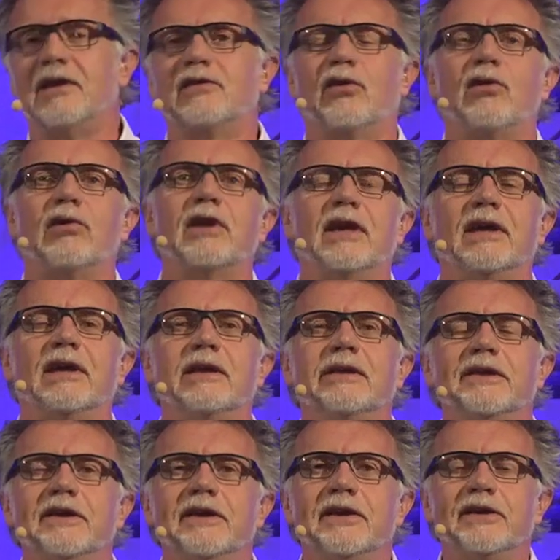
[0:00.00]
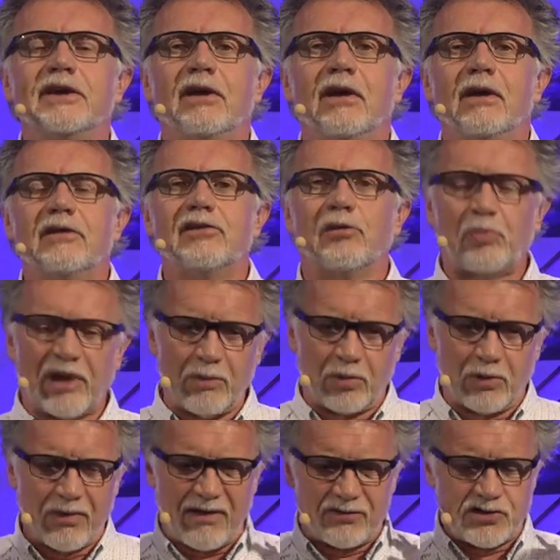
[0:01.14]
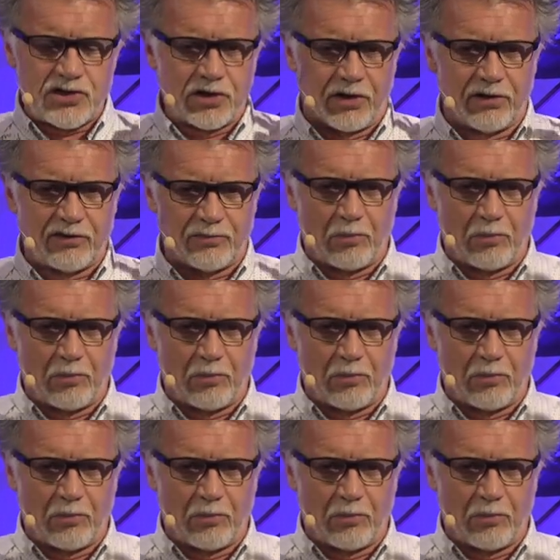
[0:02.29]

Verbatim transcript: talking to people who have church